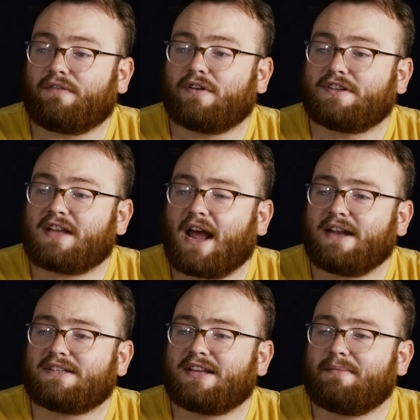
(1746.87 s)
different
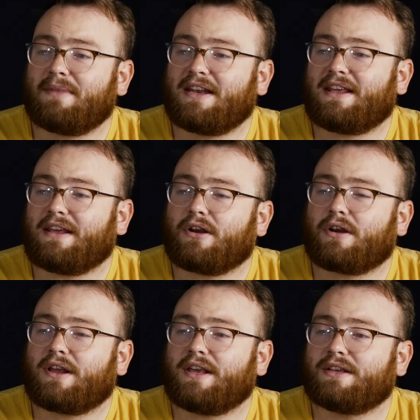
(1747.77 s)
sides to him, and
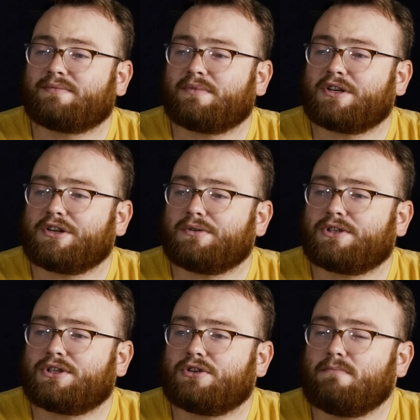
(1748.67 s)
here he is
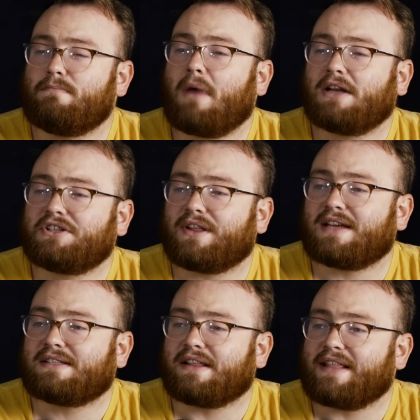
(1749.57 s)
reduced to much
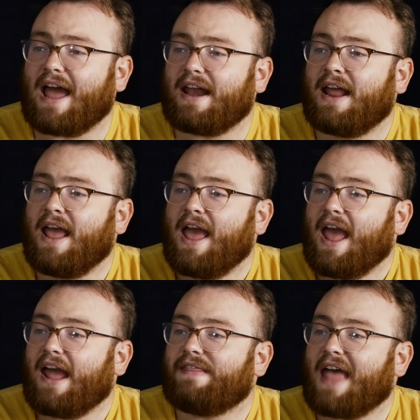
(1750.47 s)
less than that,
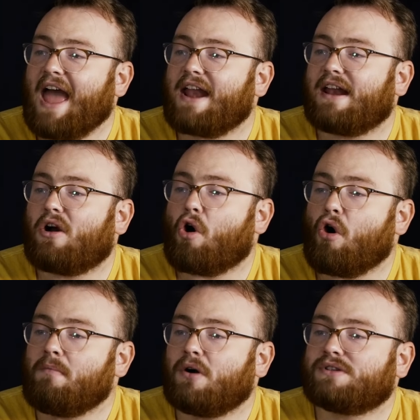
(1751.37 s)
and that
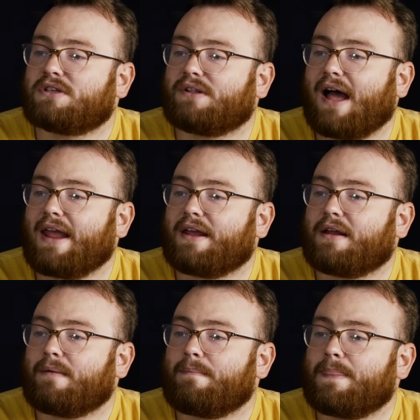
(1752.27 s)
almost
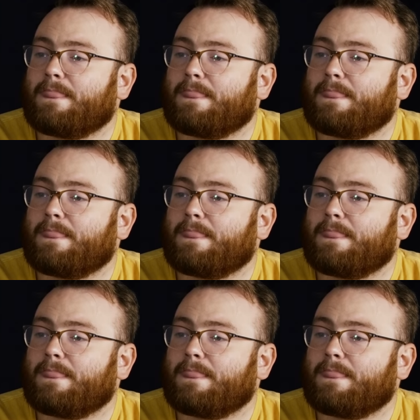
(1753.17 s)
like